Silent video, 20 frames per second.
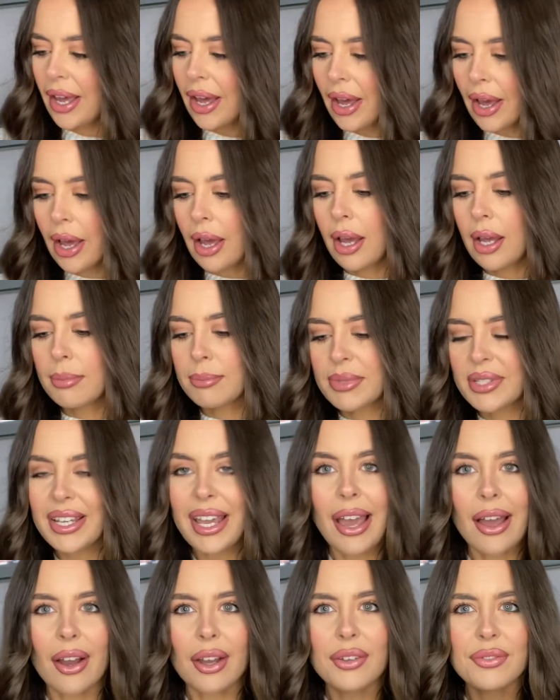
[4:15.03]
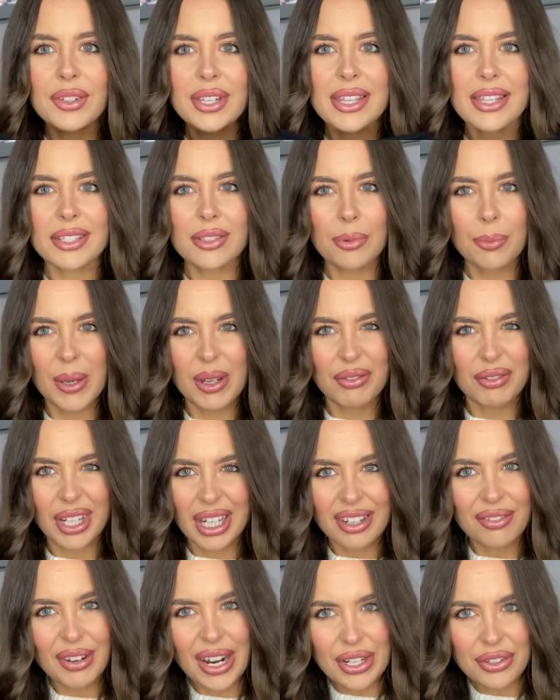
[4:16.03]
Hopefully this will be really
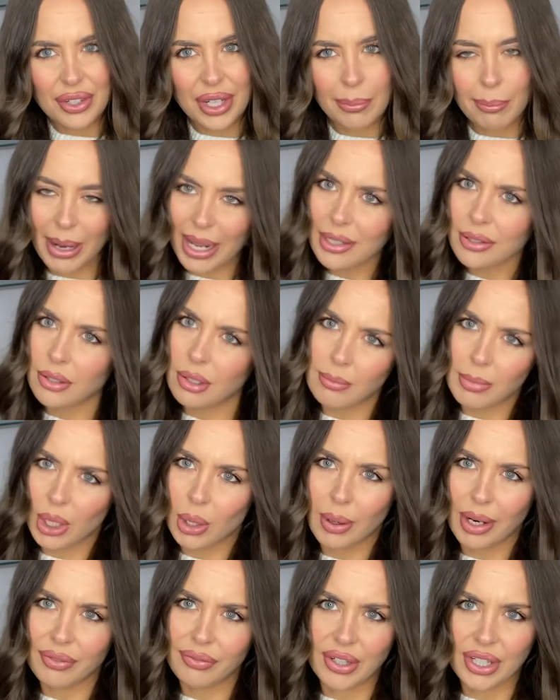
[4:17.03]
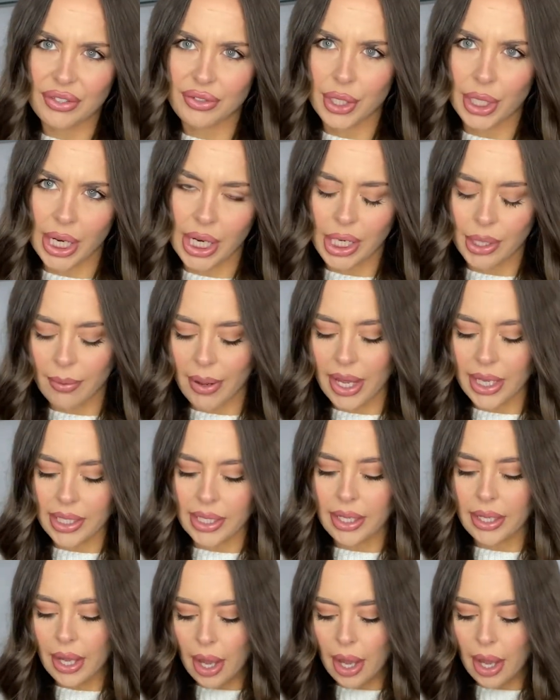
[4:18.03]
flattering. Black's normally quite flattering anyway.